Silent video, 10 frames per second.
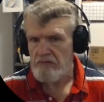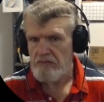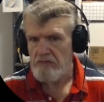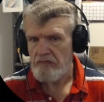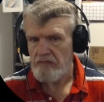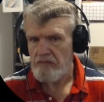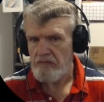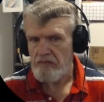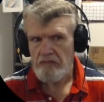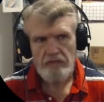
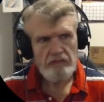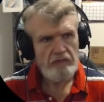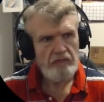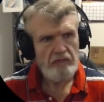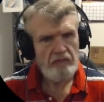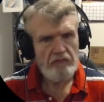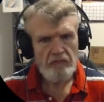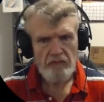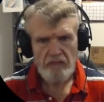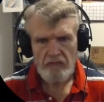
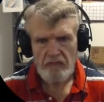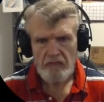No one is speaking in this clip.